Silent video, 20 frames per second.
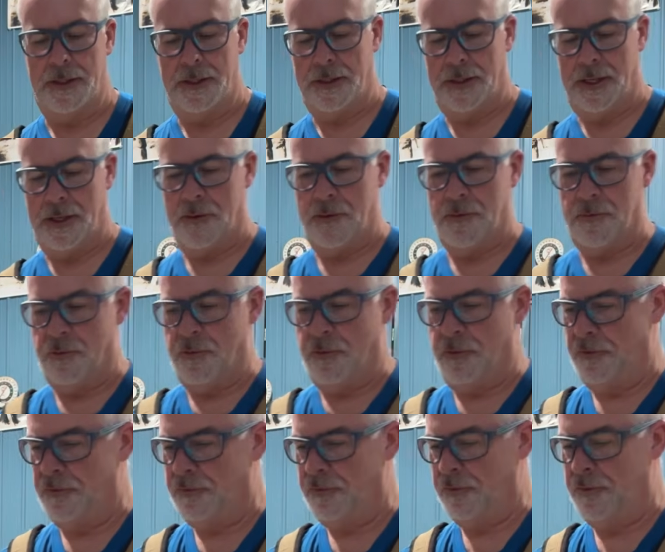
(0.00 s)
and now I'm
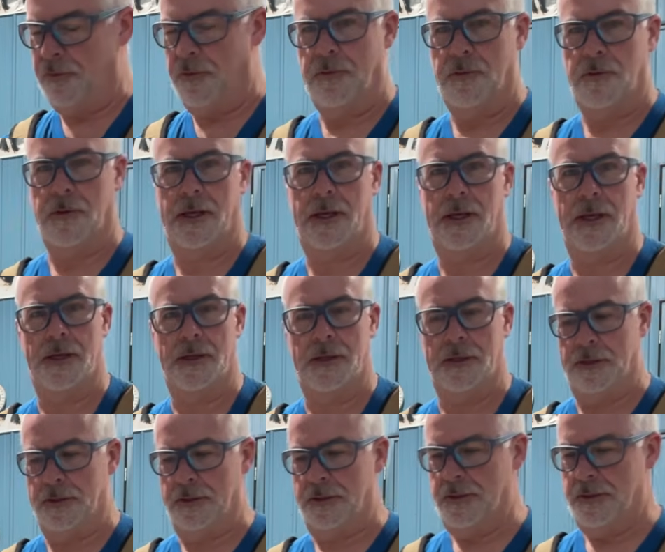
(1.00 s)
going to go ahead
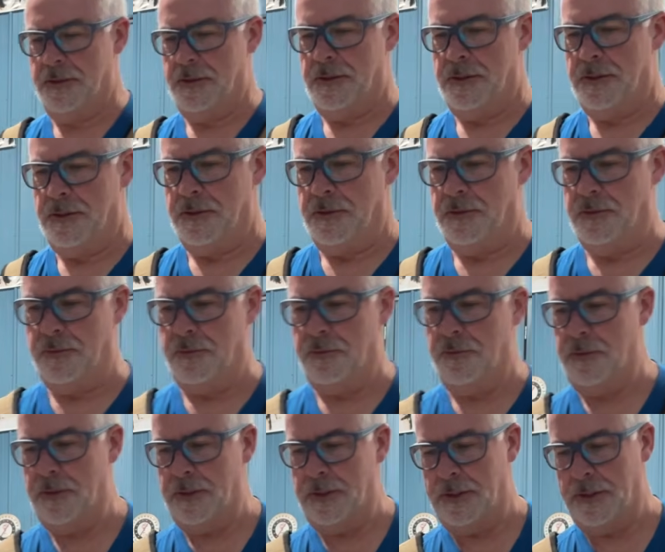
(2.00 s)
and do
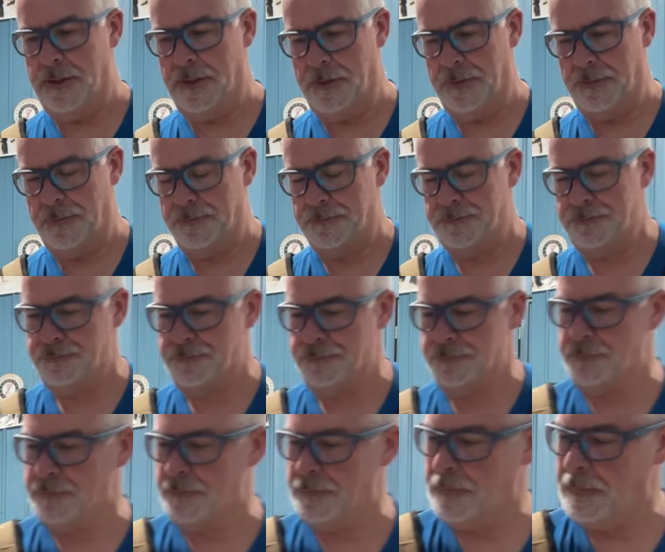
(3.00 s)
the
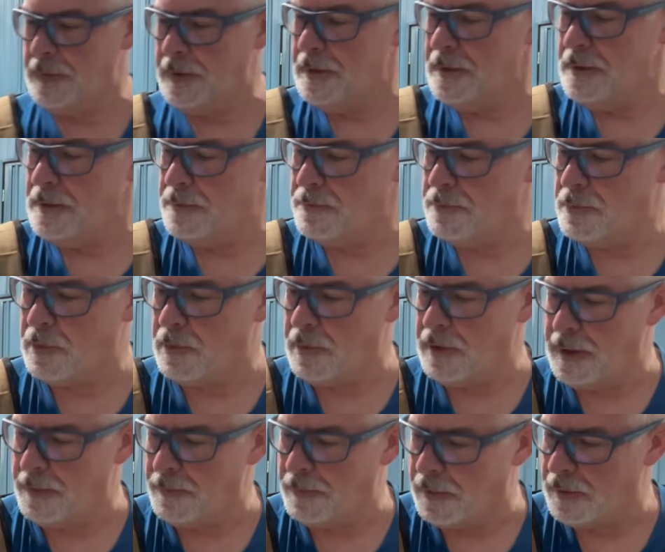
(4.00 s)

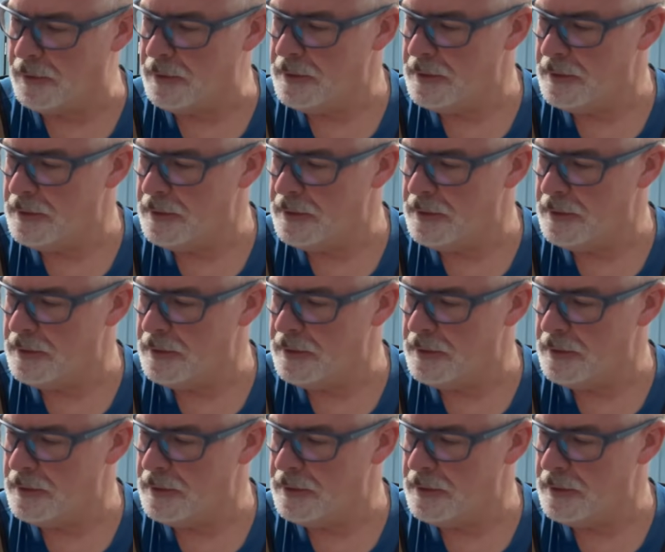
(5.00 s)
primer.